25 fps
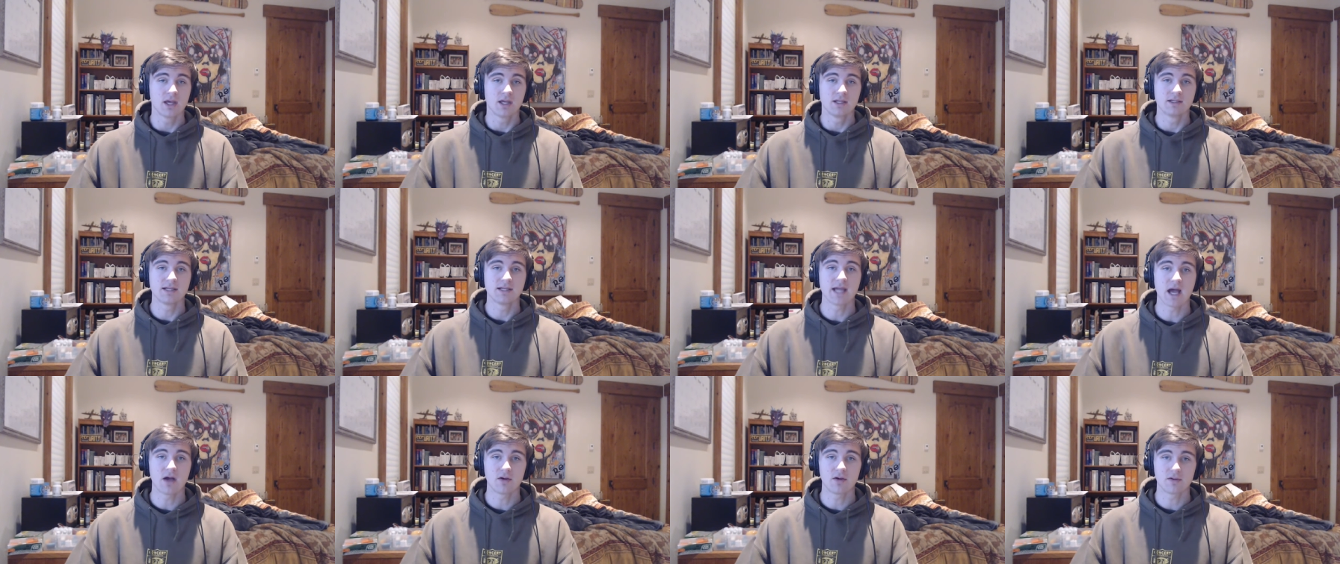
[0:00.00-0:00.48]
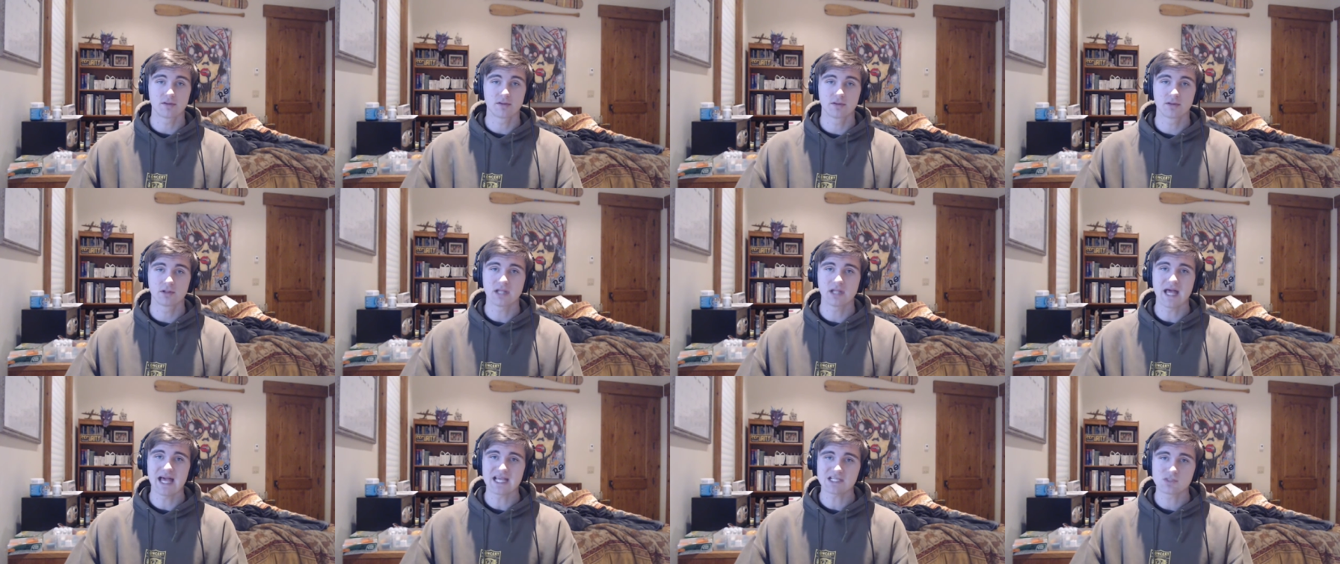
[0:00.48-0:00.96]
Now,
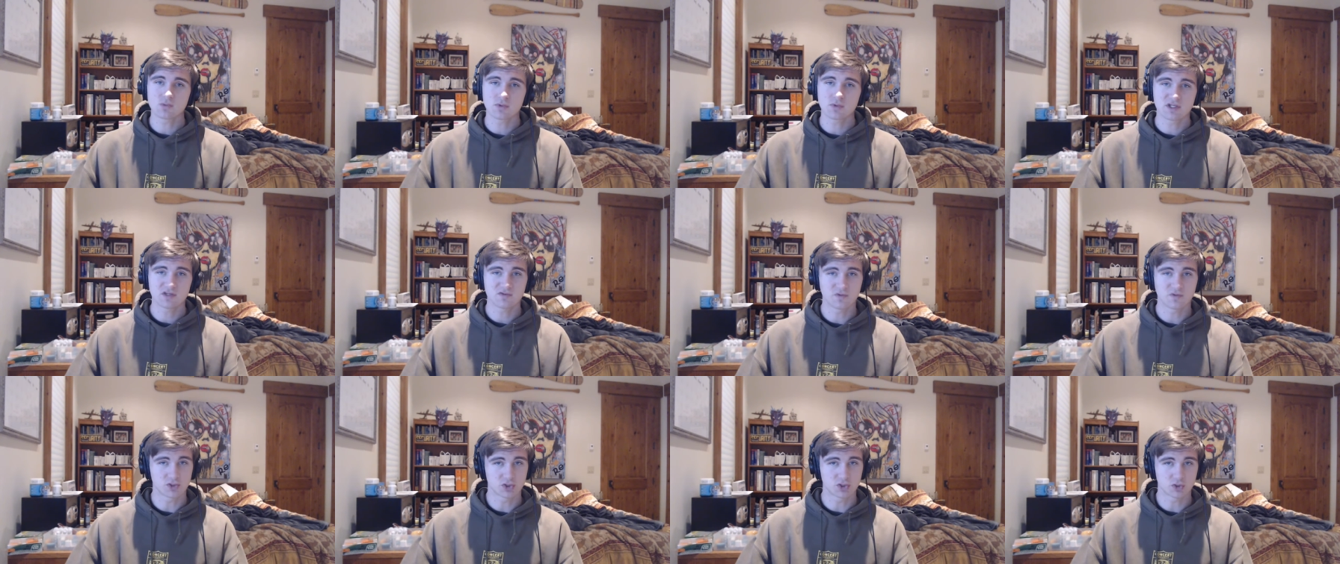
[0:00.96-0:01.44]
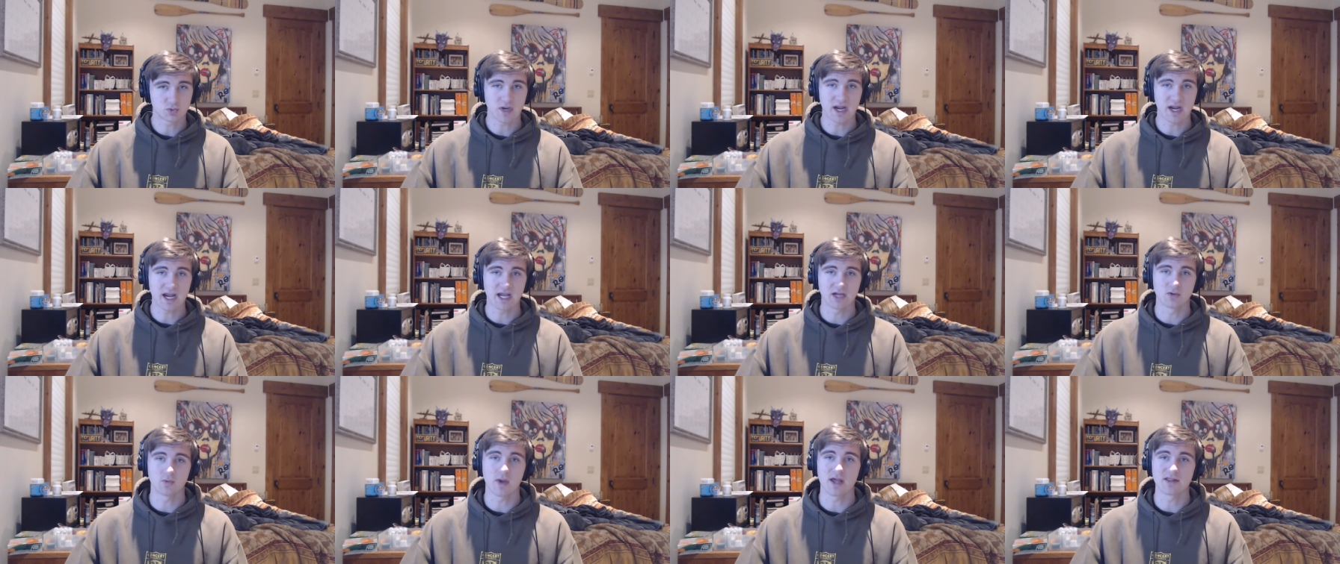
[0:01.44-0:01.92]
the last one is for
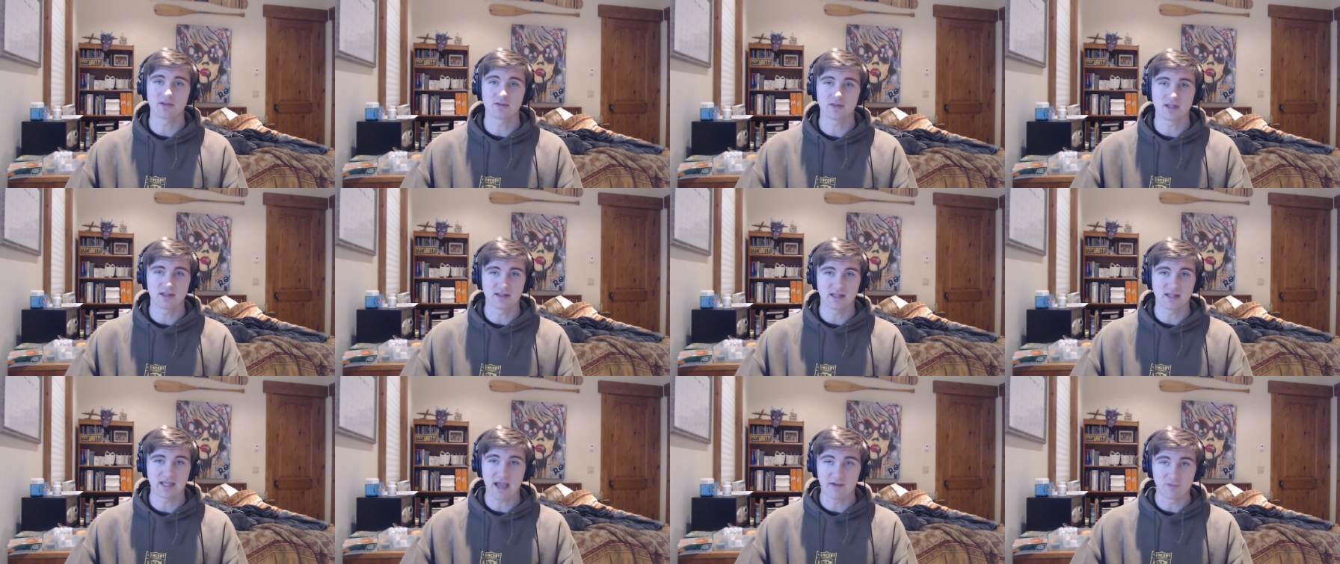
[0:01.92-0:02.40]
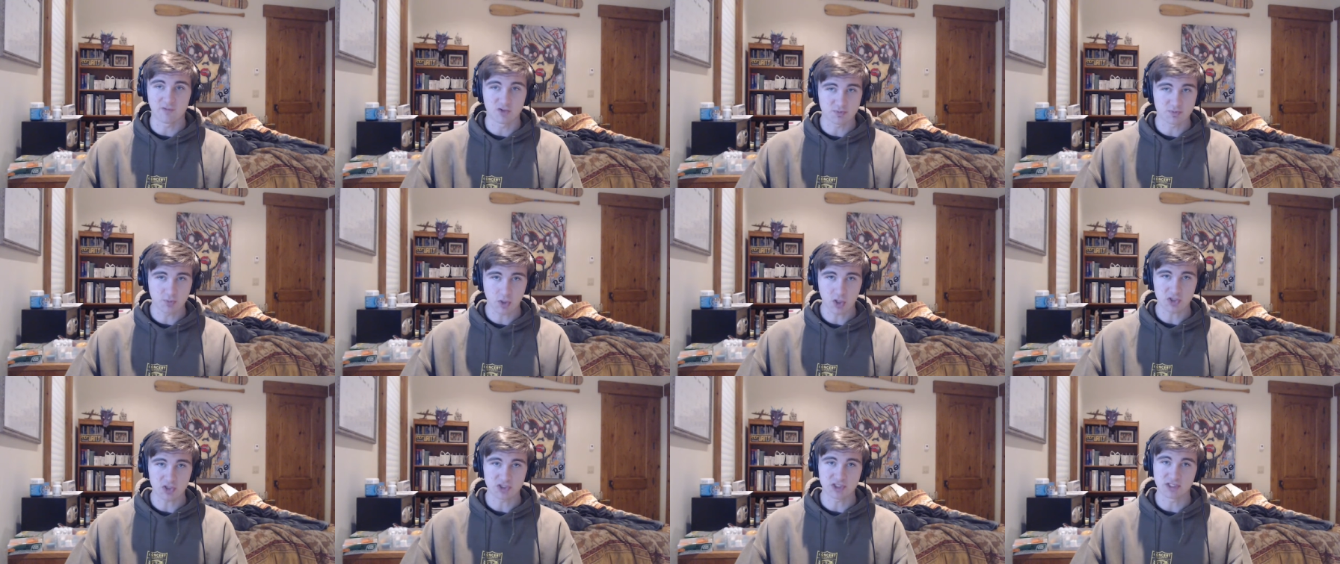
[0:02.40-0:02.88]
trade rather than the average
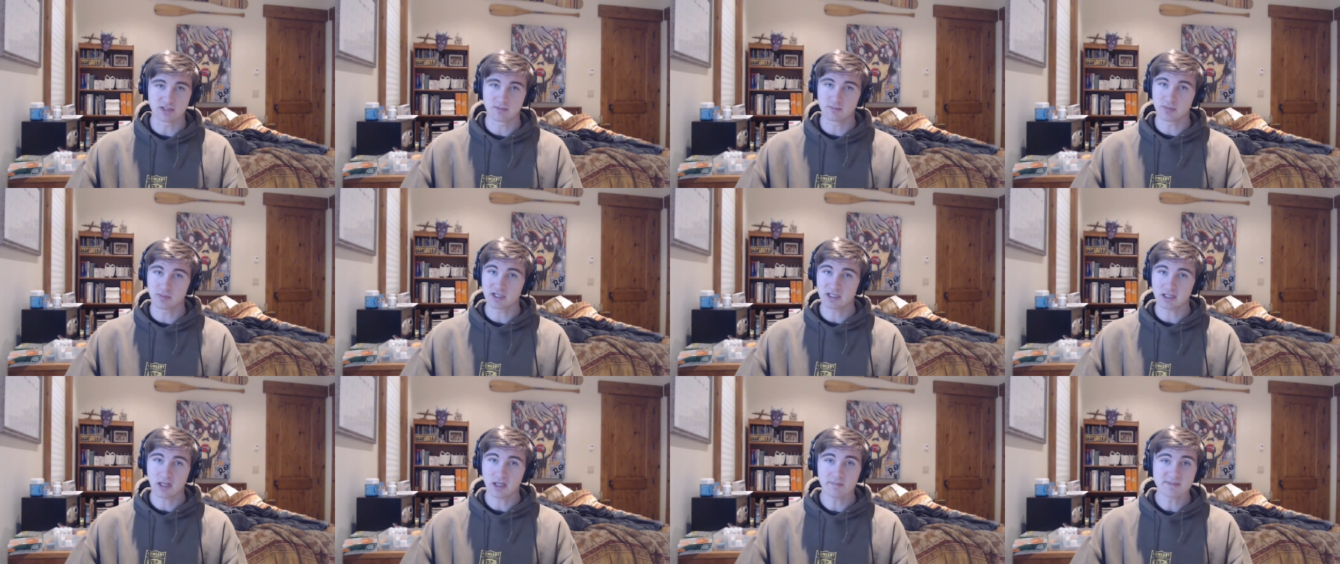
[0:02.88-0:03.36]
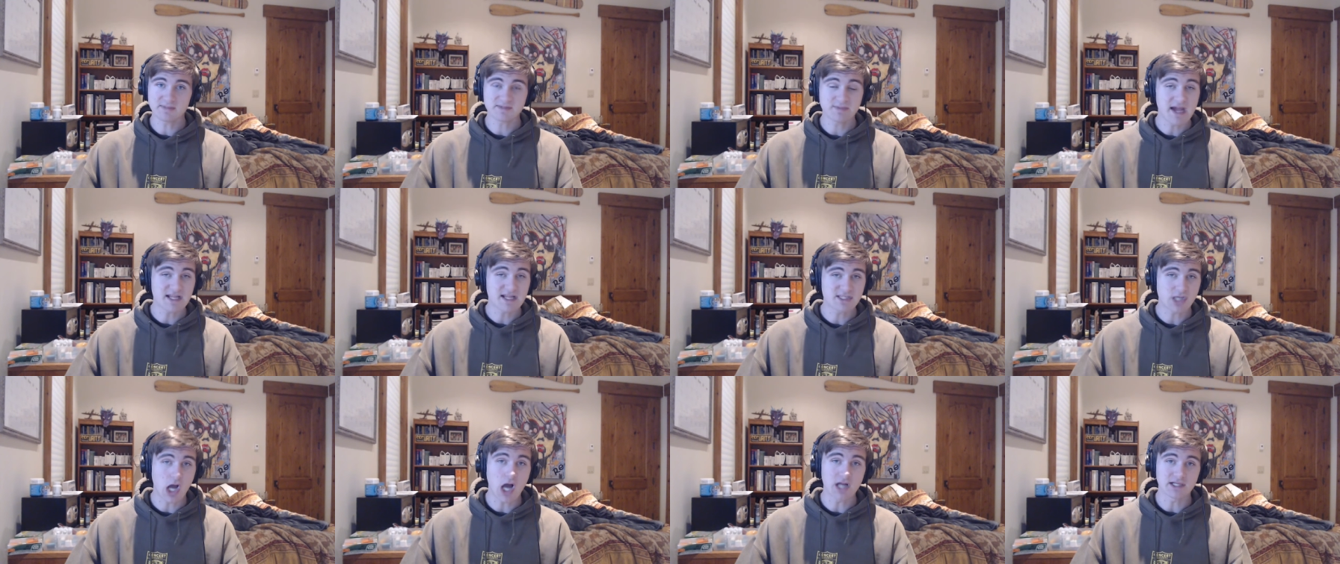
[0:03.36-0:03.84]
person, but it comes
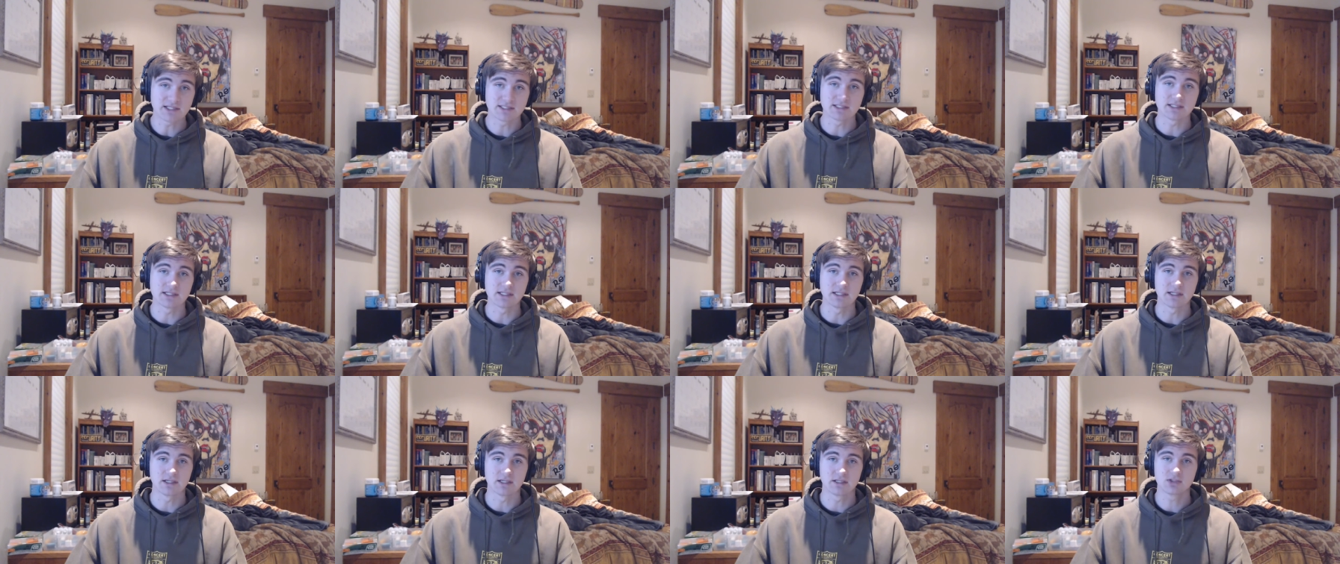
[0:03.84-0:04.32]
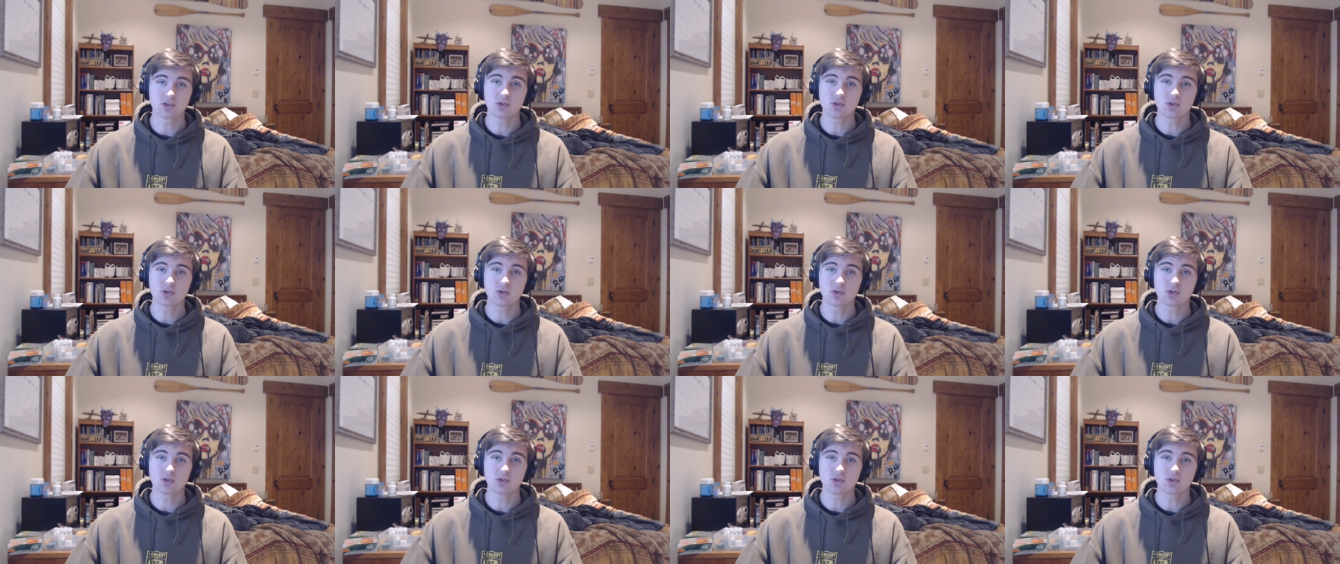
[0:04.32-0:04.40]
back to honesty.